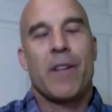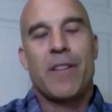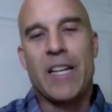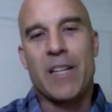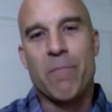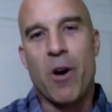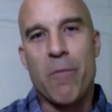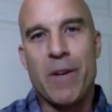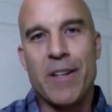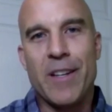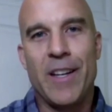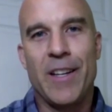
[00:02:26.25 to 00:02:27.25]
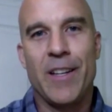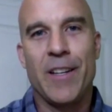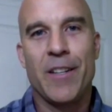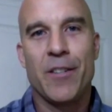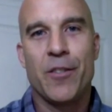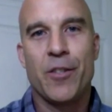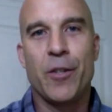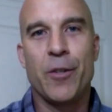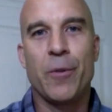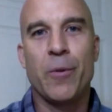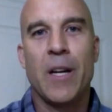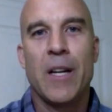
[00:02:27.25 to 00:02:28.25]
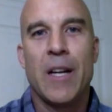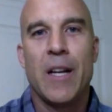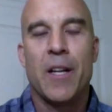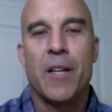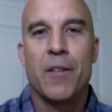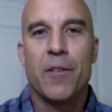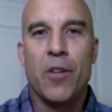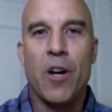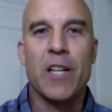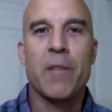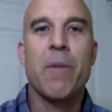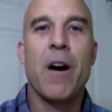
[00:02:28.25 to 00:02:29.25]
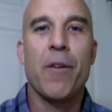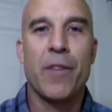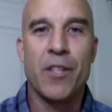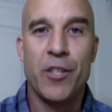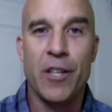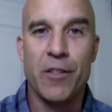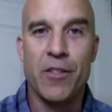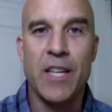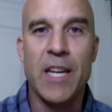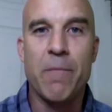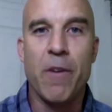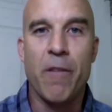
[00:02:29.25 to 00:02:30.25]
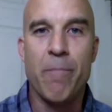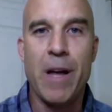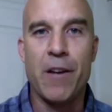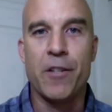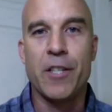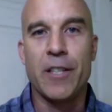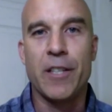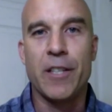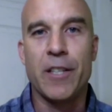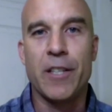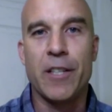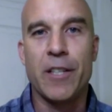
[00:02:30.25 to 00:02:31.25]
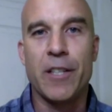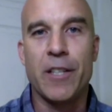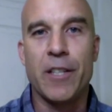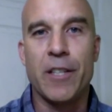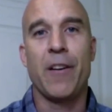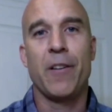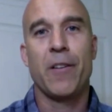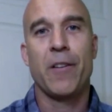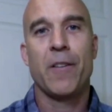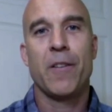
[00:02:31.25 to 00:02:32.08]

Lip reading: I want to take a moment to talk about this year's theme of Better Together.